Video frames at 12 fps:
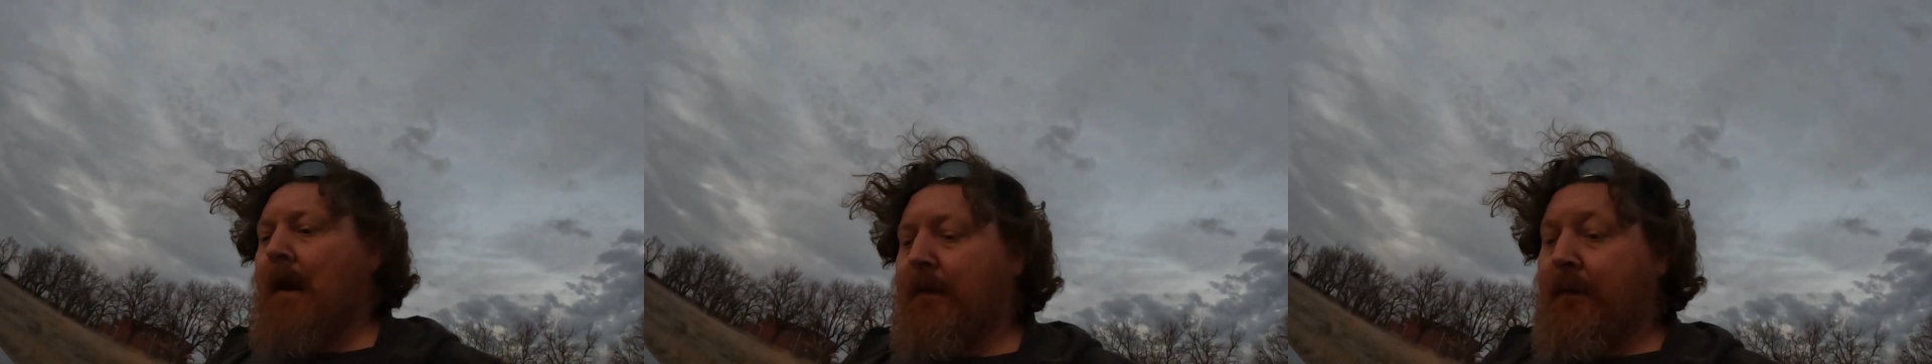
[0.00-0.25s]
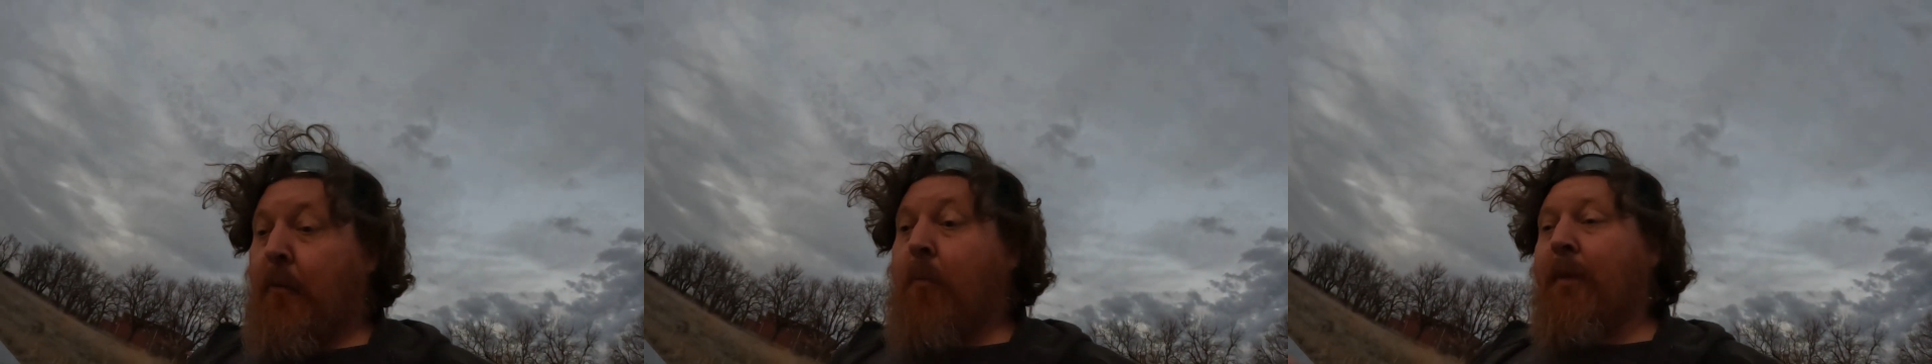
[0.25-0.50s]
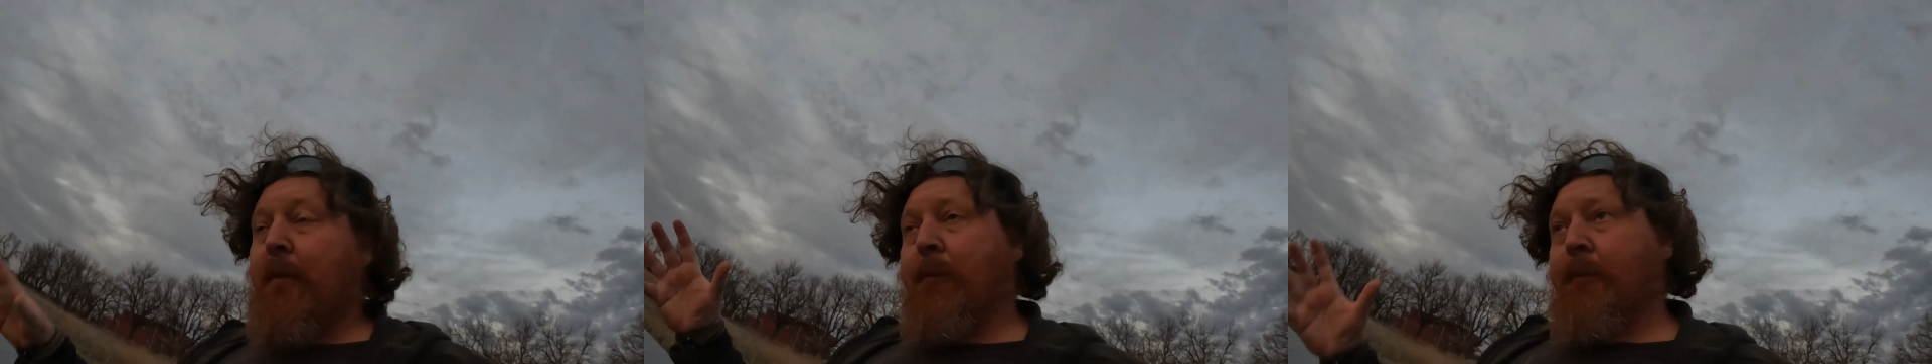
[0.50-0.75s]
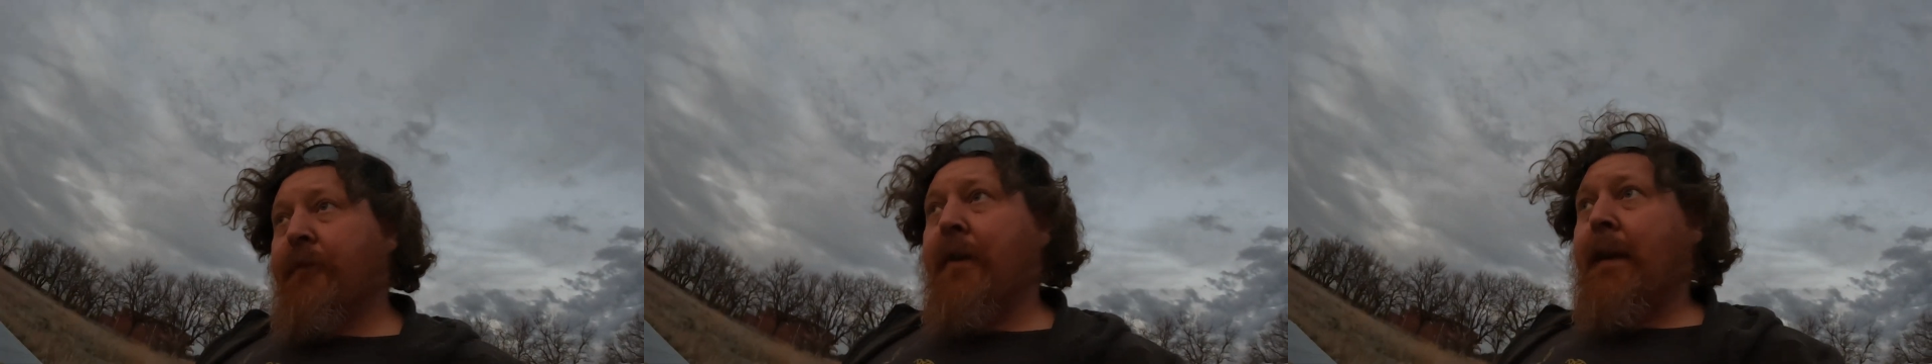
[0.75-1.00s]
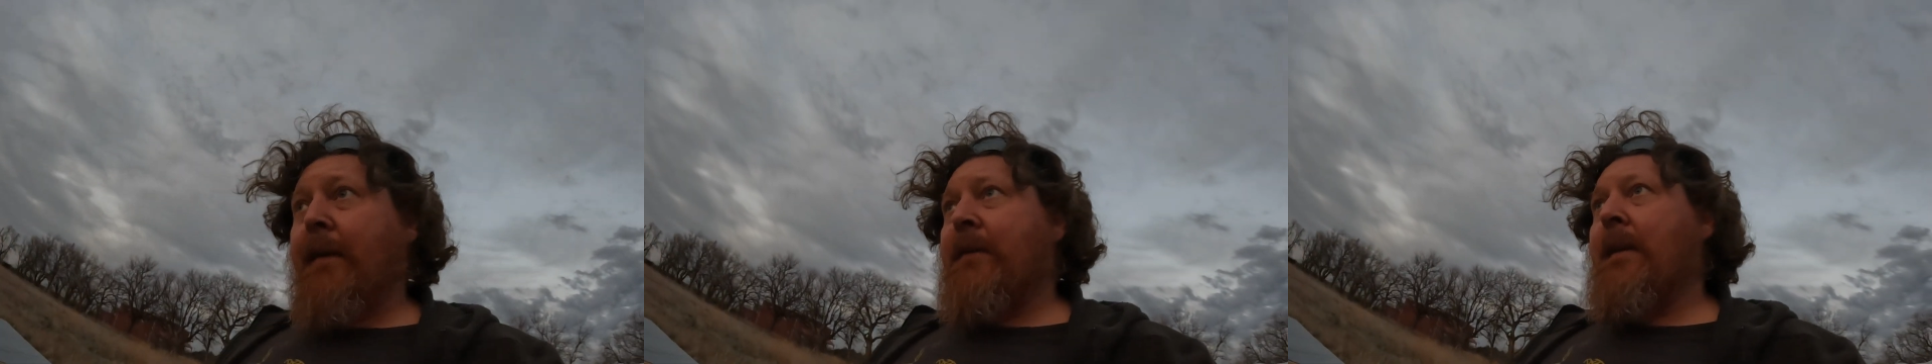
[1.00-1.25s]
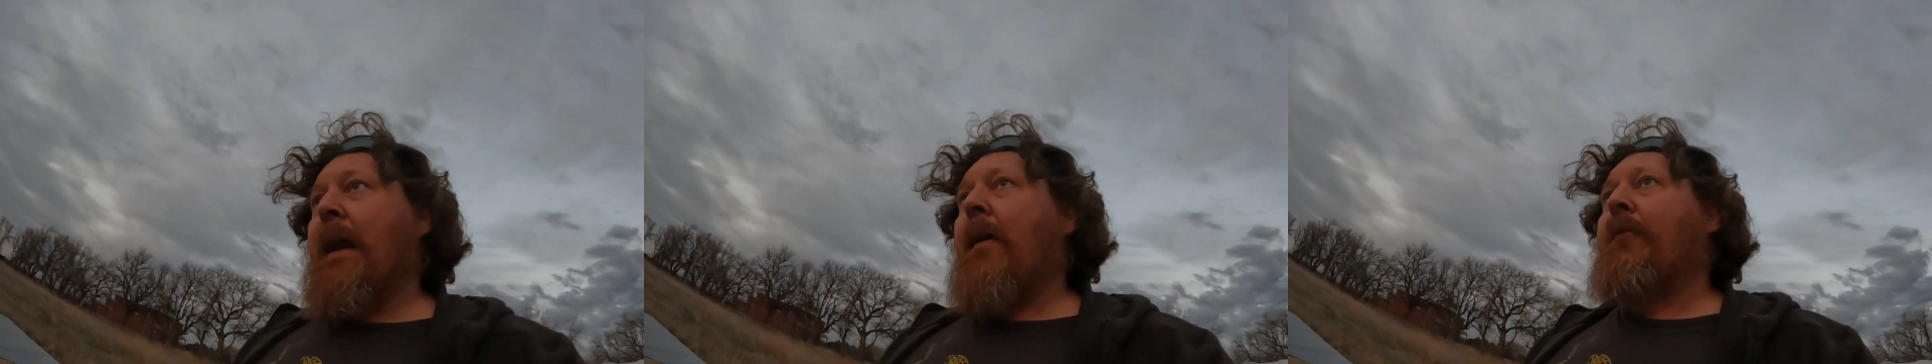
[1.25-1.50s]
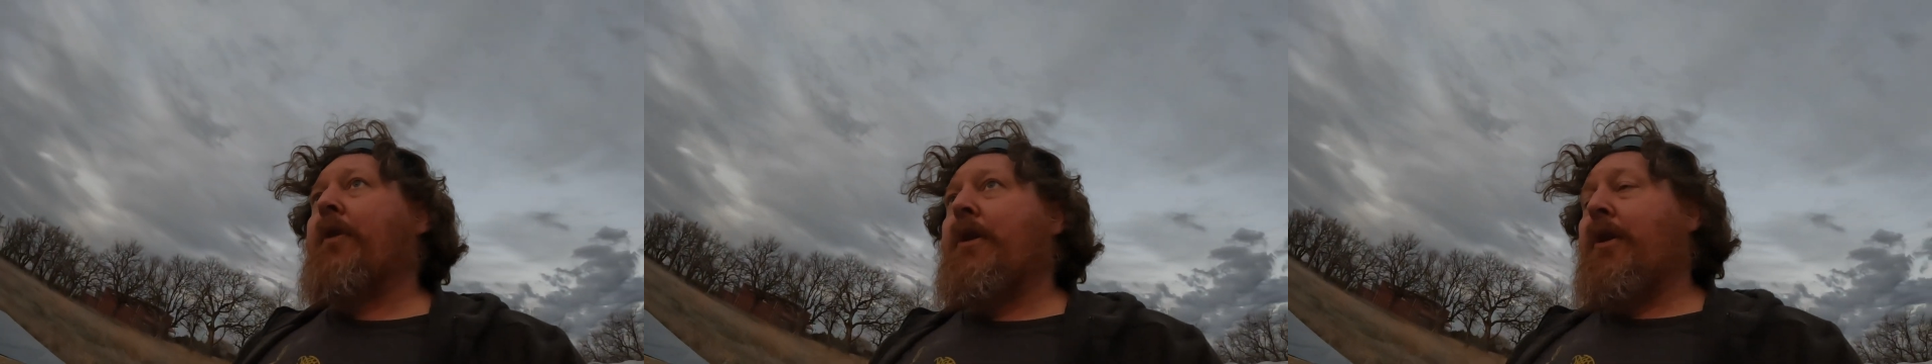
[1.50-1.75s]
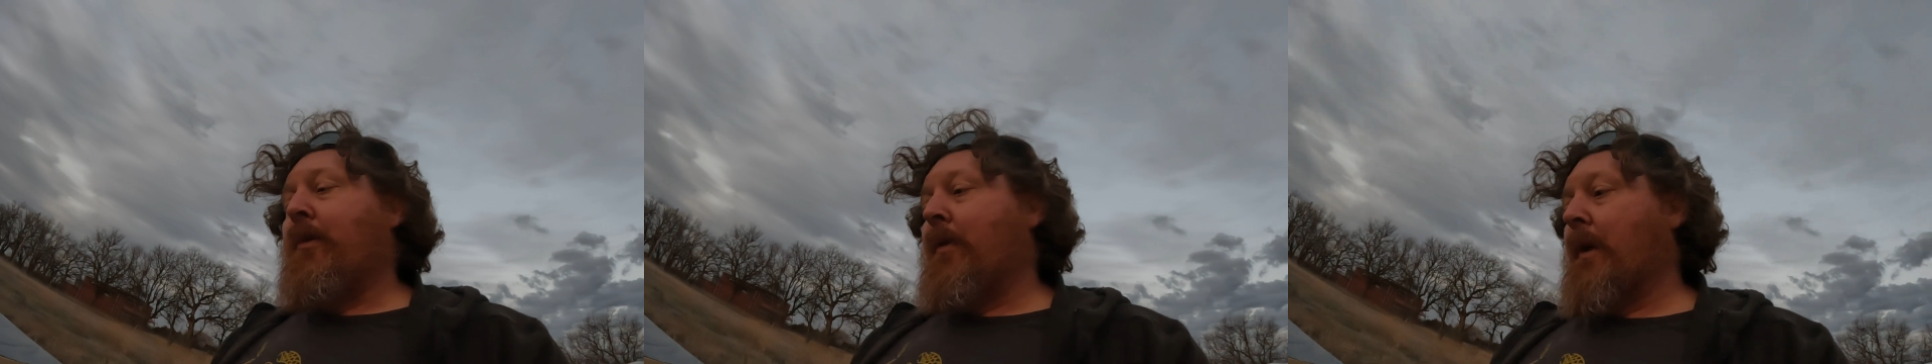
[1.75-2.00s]
to put the chickens in after
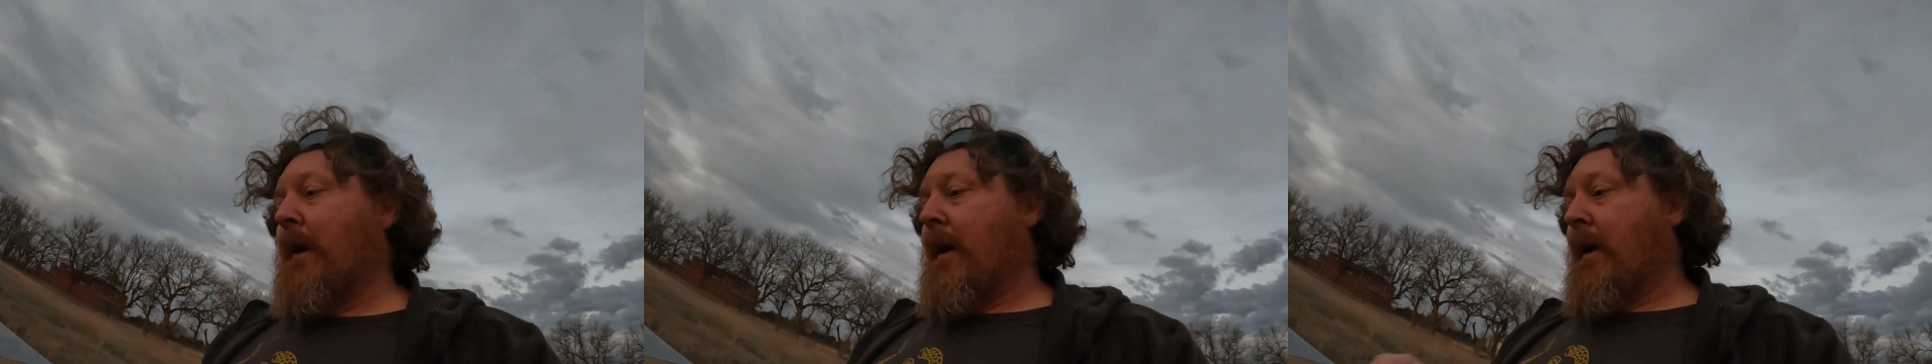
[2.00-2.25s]
you,